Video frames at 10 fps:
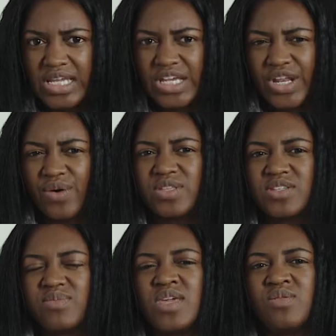You know, it,
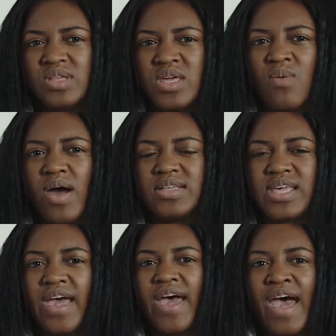to me really
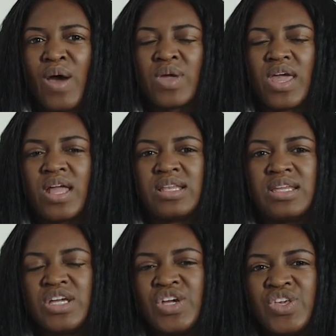was how can
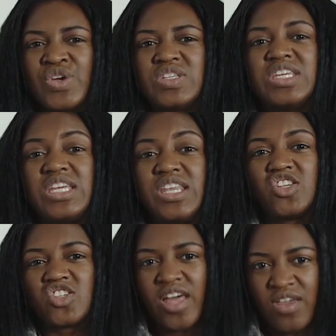your
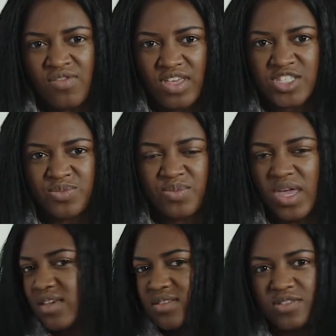teenage life
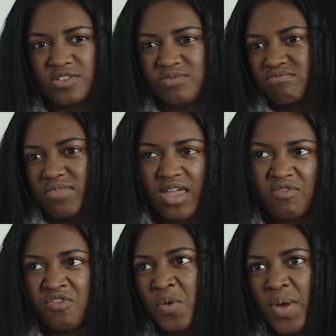
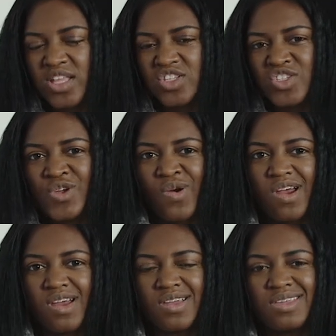influence
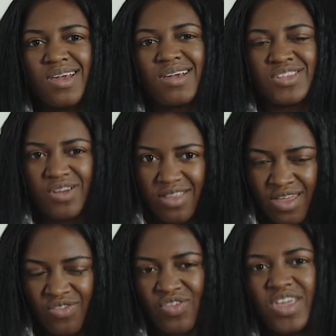your young adult
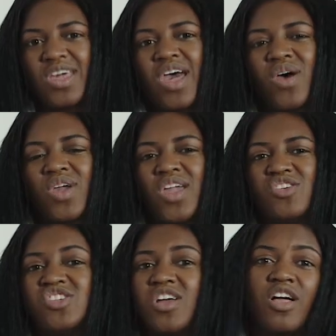life? How can
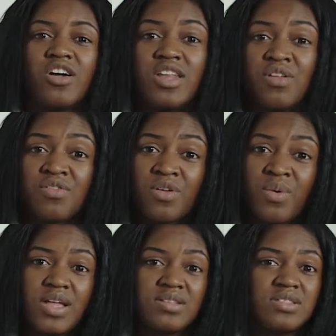your childhood
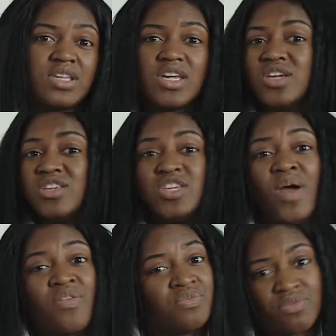influence you
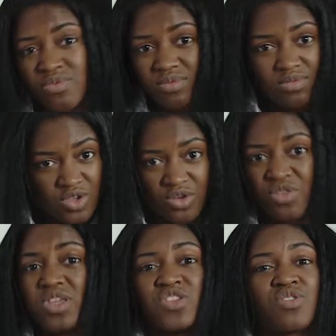at you're
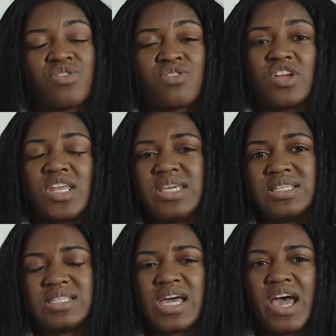in your
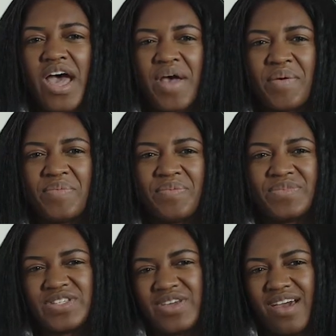30s.
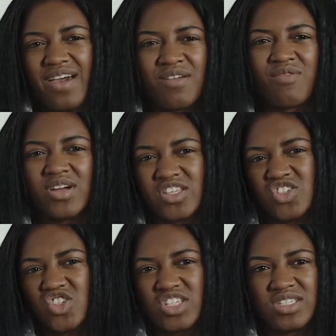Um, so yeah, I wanted
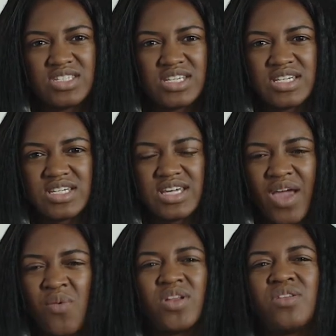to just,
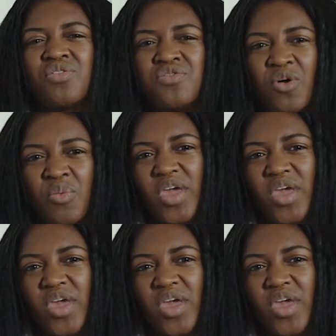I wanted a full